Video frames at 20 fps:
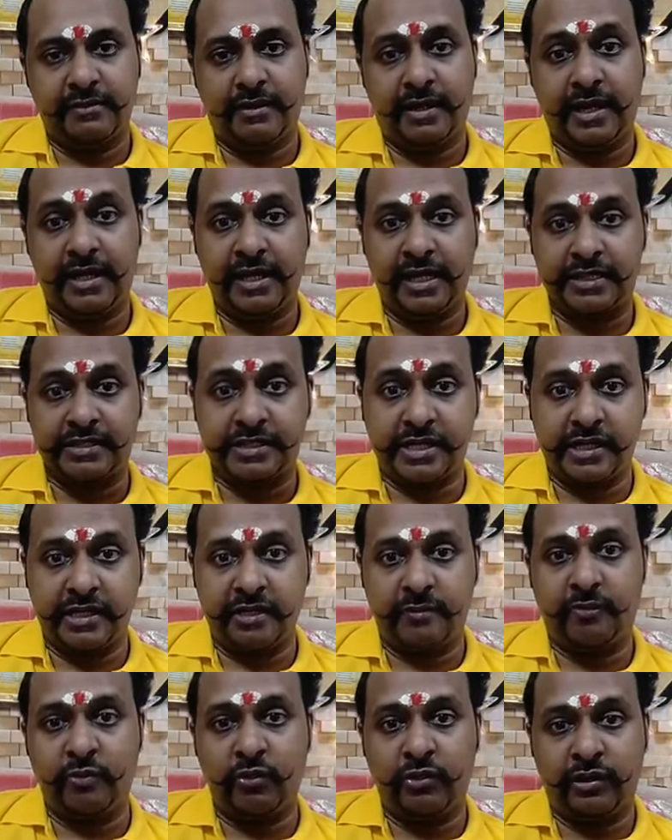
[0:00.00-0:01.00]
an
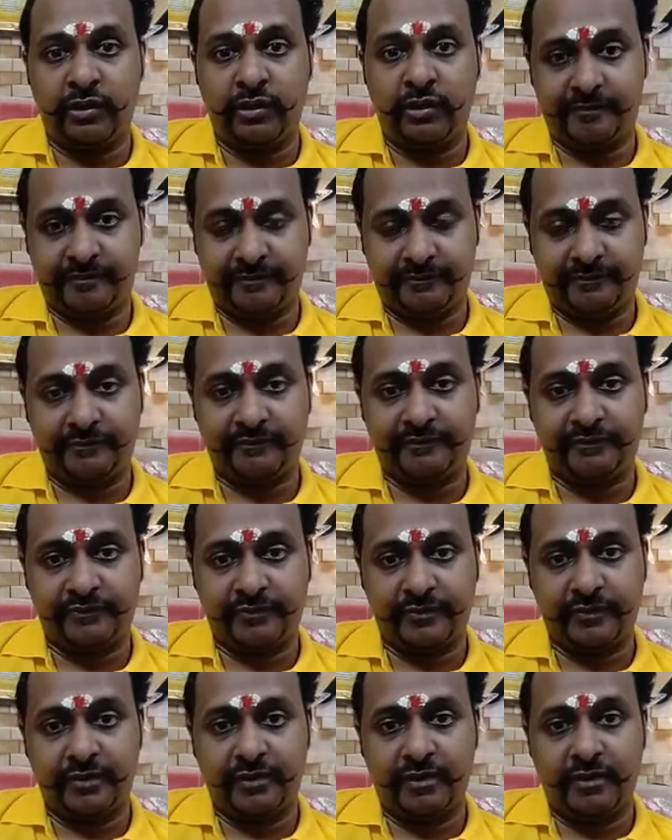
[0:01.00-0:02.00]
extended program
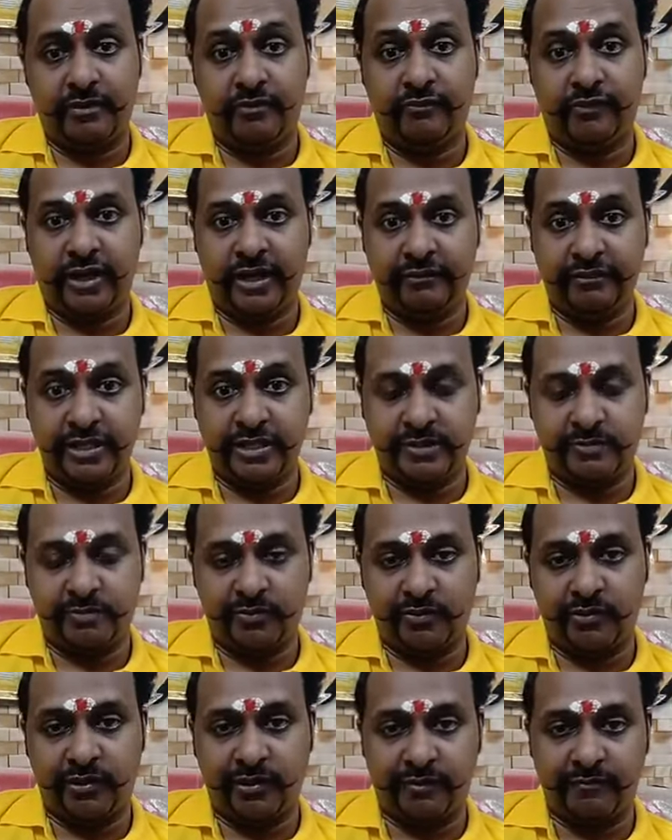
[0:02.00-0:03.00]
five years
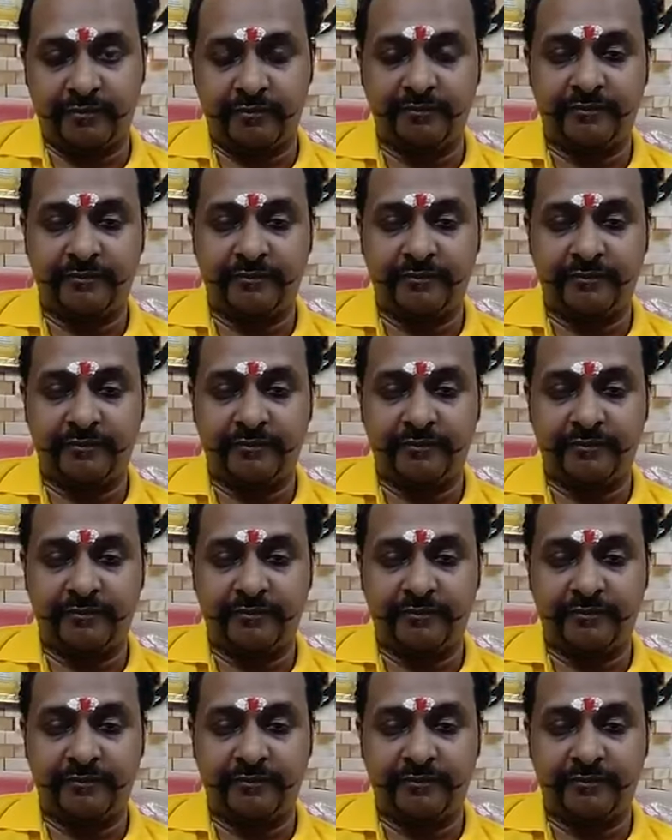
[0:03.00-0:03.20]
program